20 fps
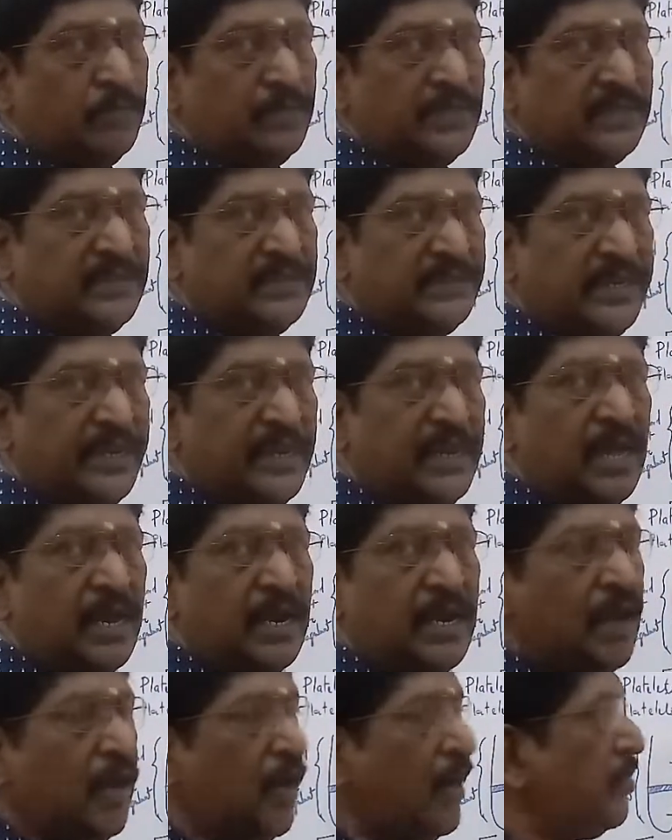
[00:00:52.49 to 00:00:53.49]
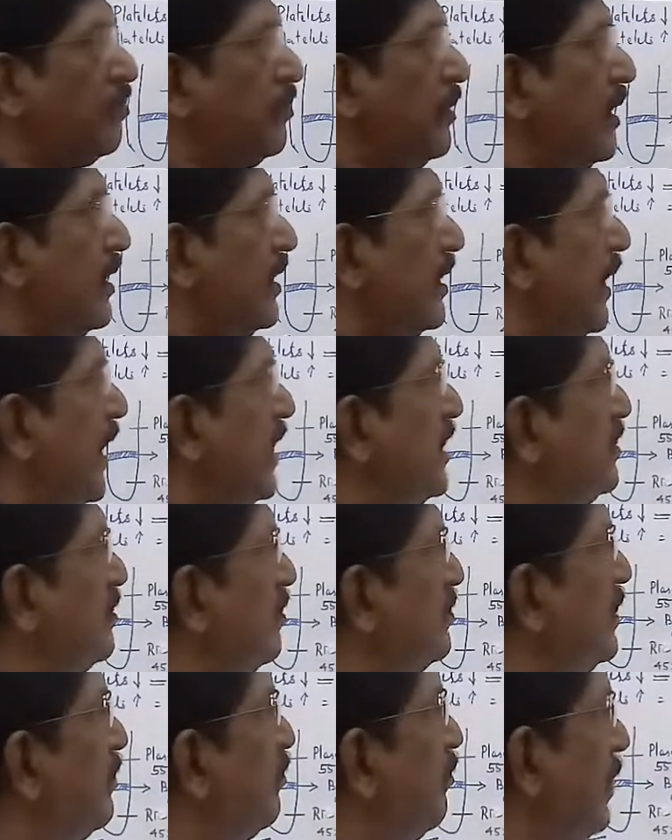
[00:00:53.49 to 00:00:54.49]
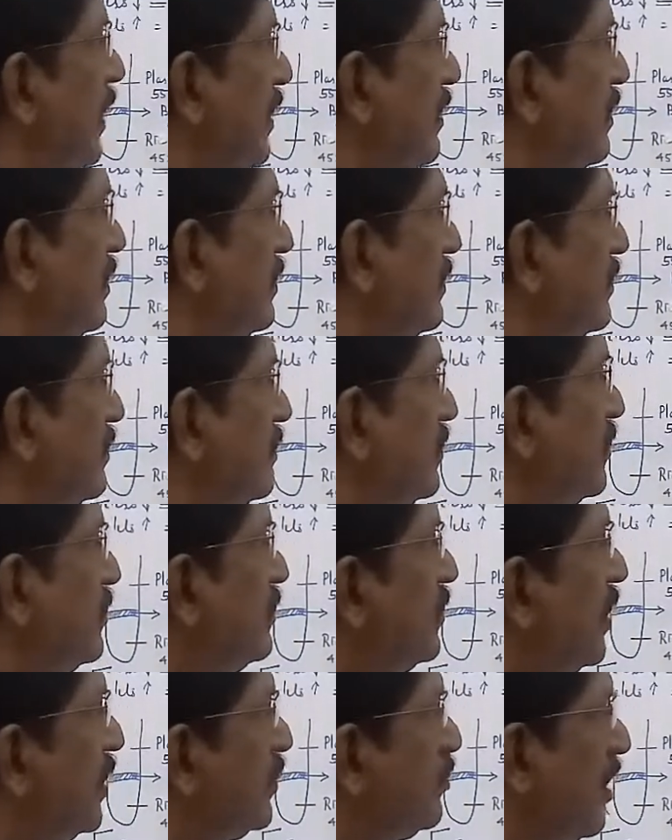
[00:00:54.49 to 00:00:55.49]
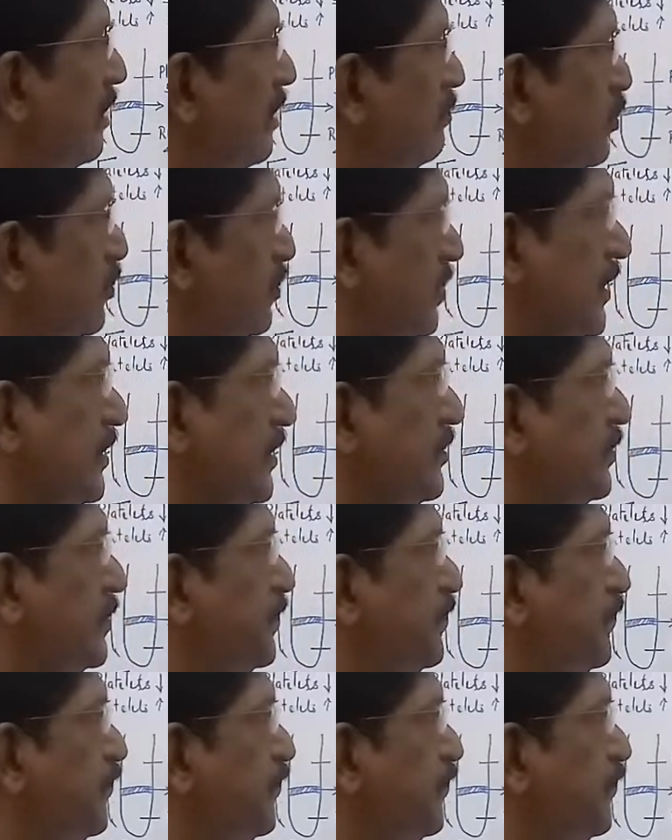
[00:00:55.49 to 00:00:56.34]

This is the normal range of the platelet or thrombocytes.